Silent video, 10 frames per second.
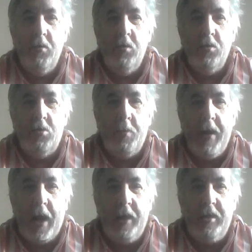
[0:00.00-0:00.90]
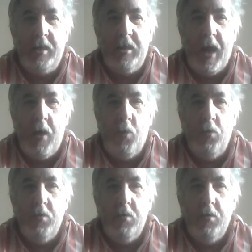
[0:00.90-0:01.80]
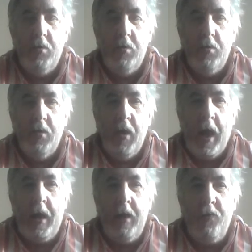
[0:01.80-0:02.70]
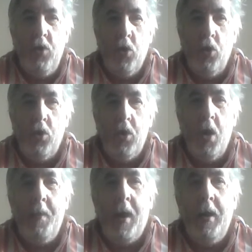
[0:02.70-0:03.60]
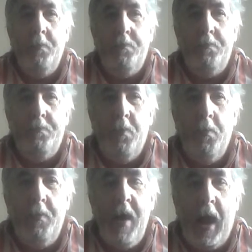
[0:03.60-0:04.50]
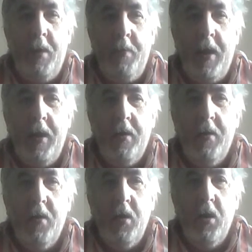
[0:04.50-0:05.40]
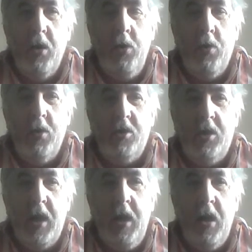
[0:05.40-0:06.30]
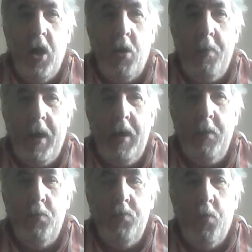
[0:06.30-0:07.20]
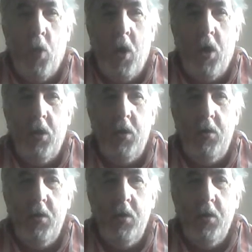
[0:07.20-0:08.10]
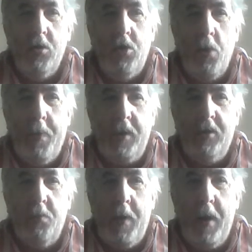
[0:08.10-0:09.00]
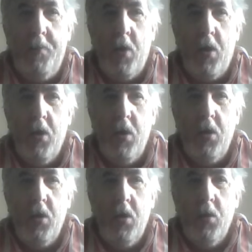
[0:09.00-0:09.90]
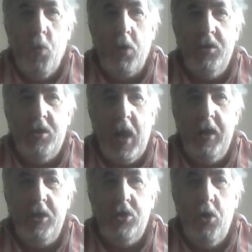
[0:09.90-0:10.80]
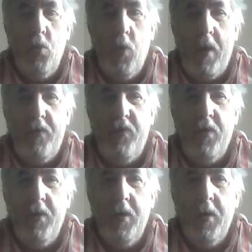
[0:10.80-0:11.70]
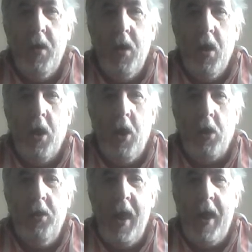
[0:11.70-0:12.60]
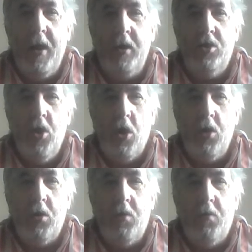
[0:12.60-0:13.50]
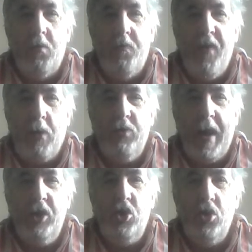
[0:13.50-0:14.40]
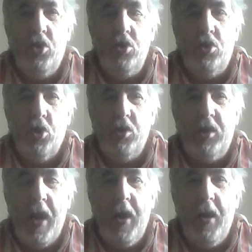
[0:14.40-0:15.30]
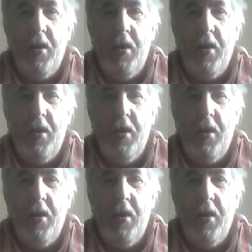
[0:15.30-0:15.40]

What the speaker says: some analysis now, and if you look at behind me, you can see on my wall 2 pieces of paper, one slightly skew width, and on there it's got Foundation Consulting,